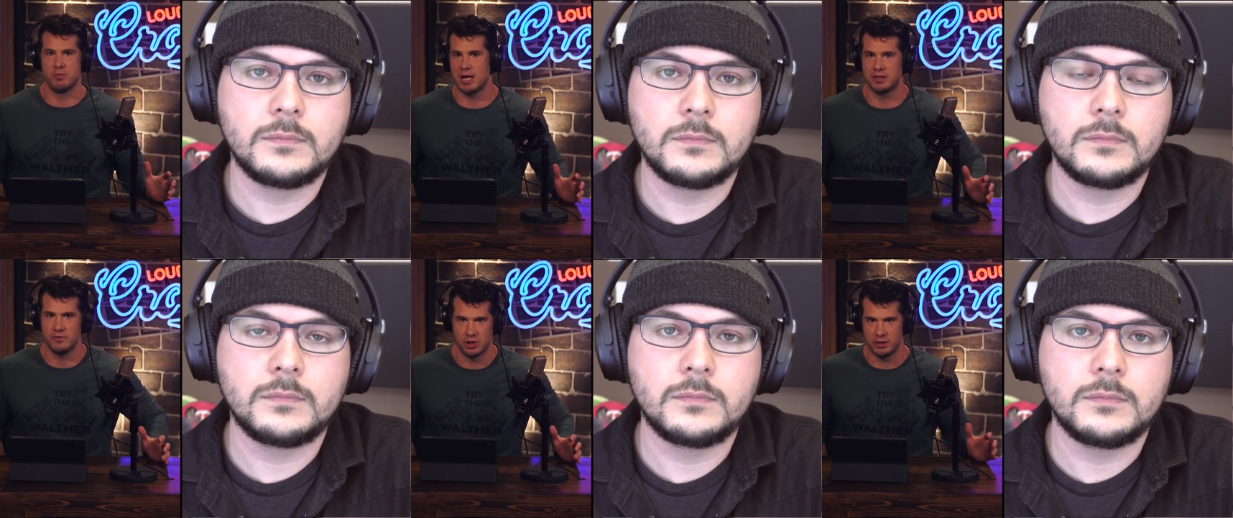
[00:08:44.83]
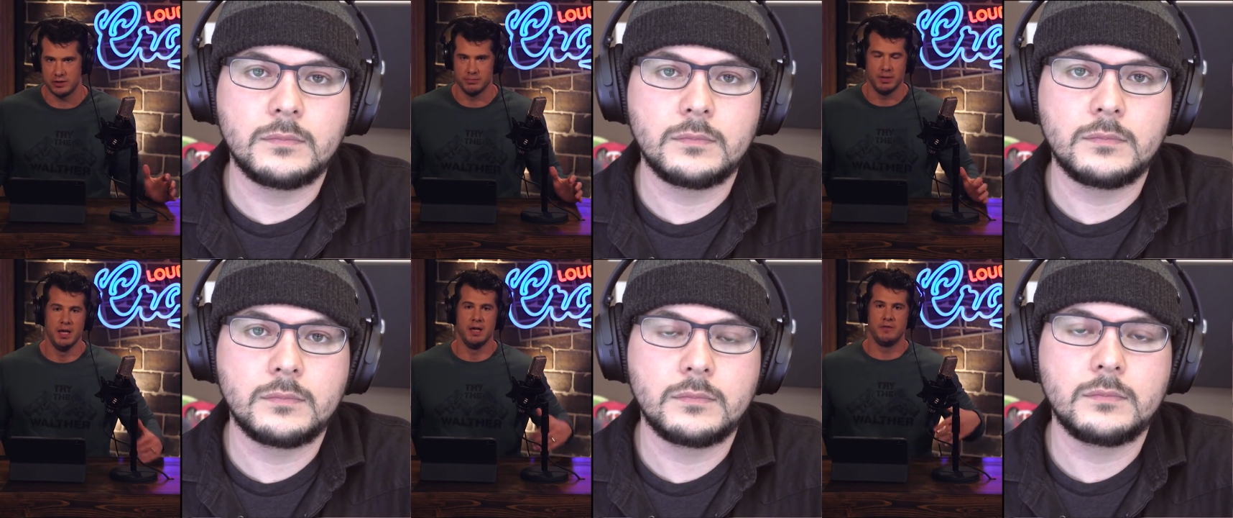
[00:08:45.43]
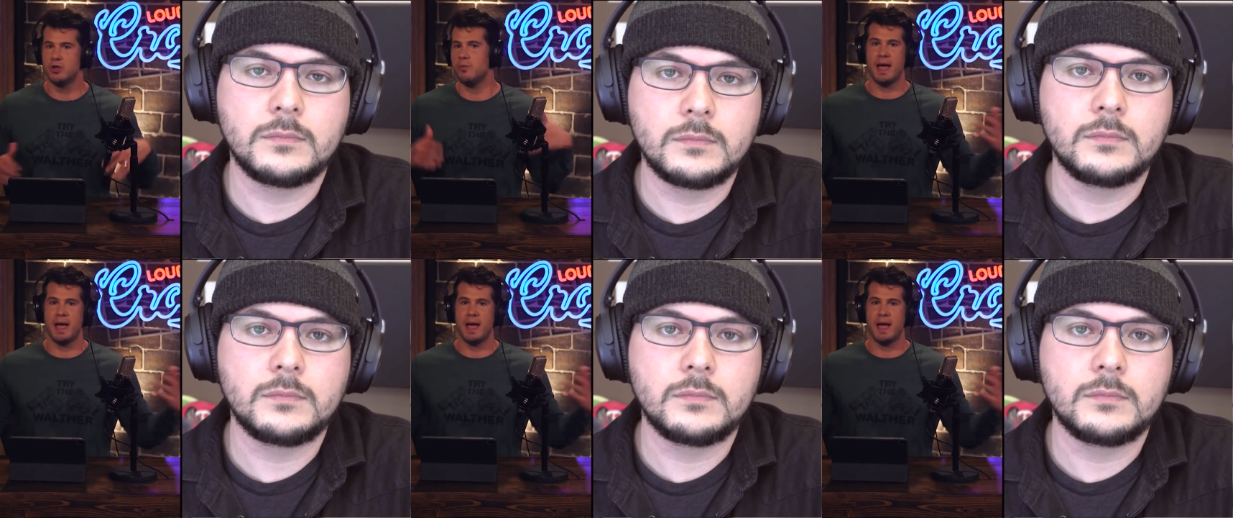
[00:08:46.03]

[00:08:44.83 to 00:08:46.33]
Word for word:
Speaker 1: objective journalism. If you go